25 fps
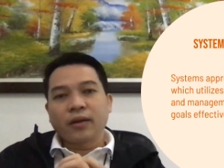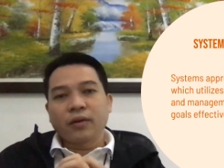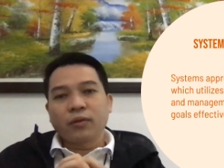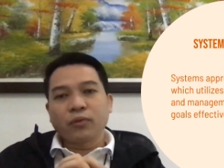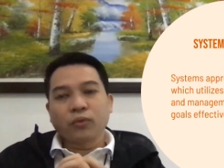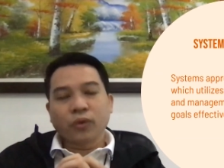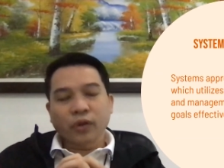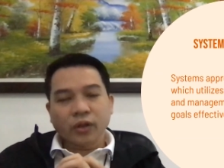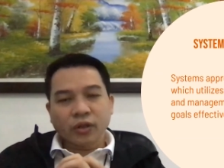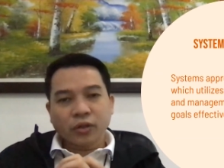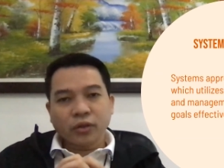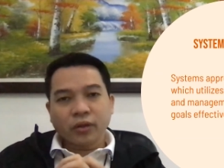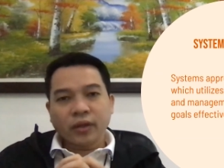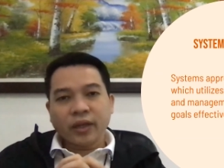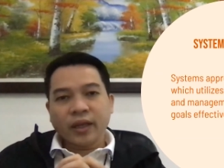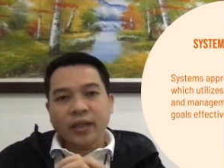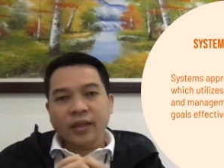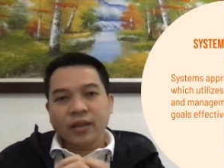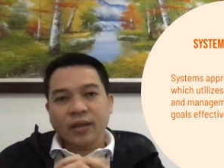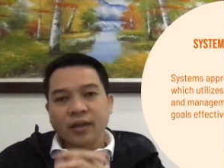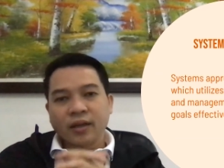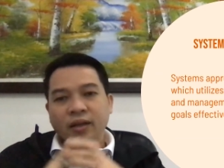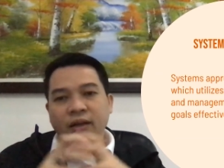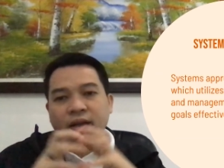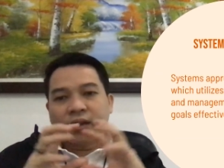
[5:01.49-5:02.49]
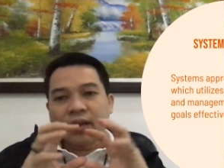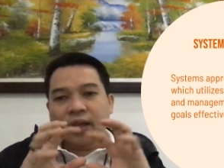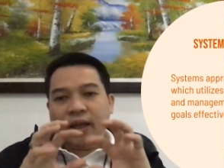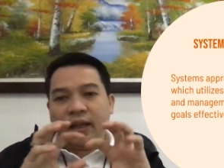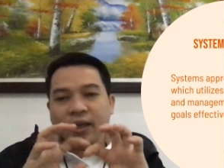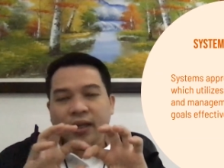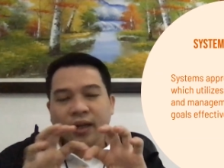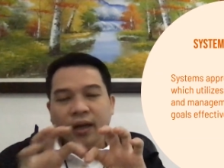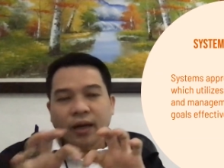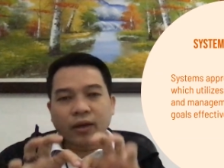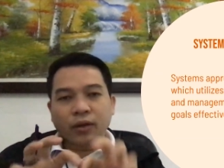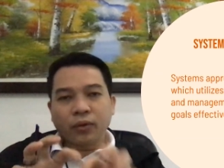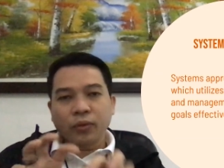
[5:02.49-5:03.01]
work together
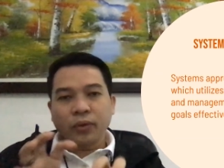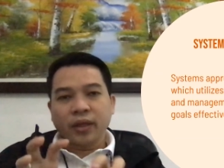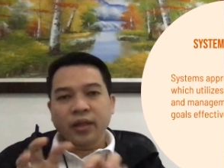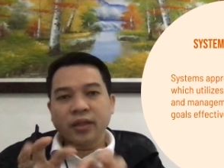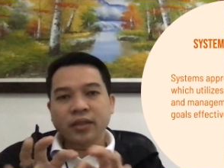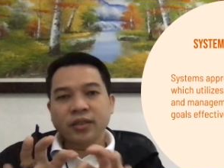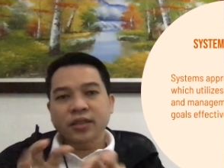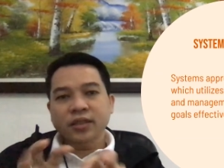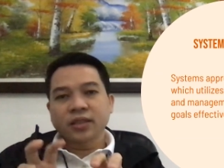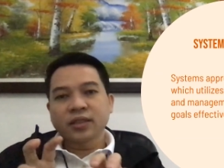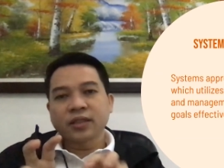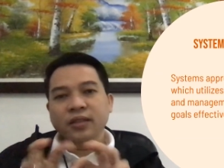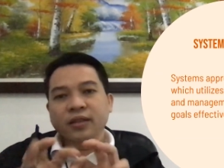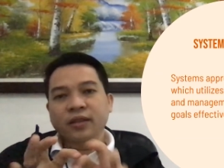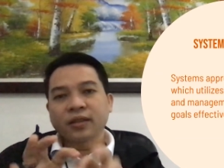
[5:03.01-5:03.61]
like cogwheels